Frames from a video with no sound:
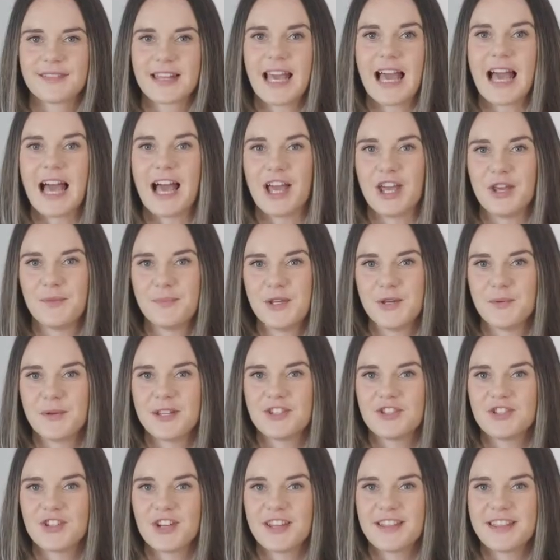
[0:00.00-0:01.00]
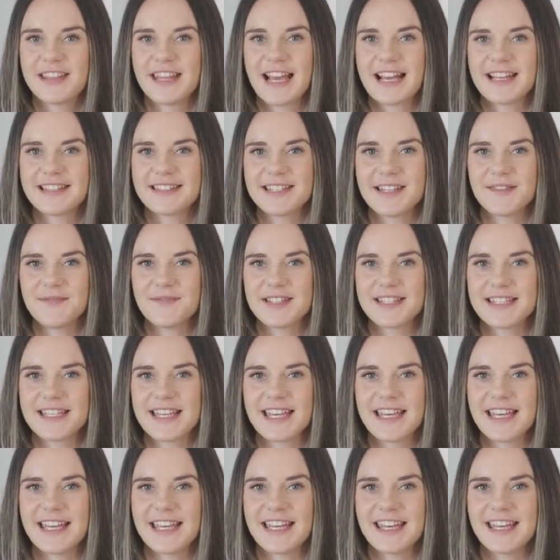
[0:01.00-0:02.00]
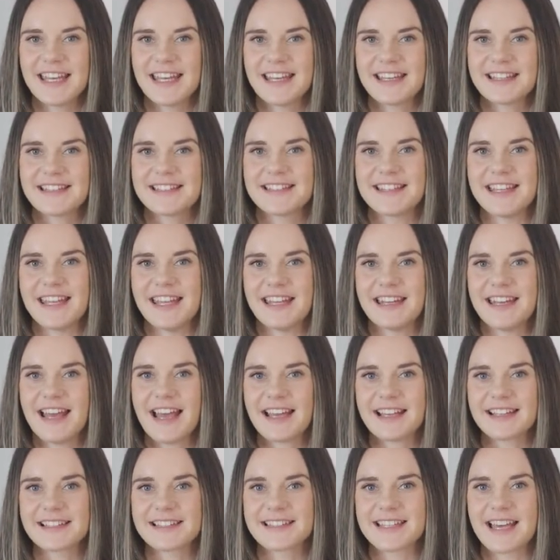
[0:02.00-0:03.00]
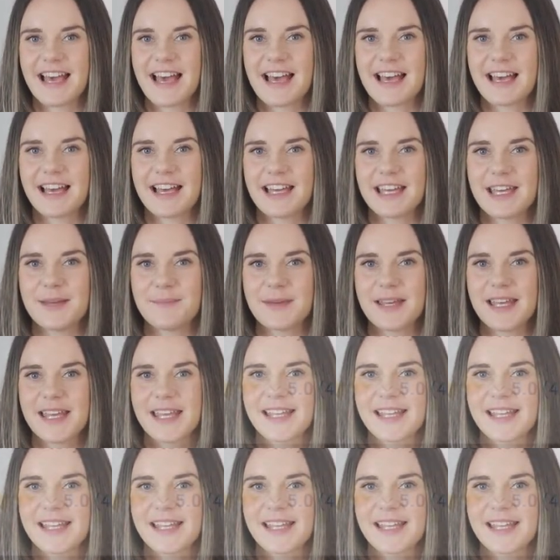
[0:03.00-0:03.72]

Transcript: I hope you enjoyed the activity. See you next time.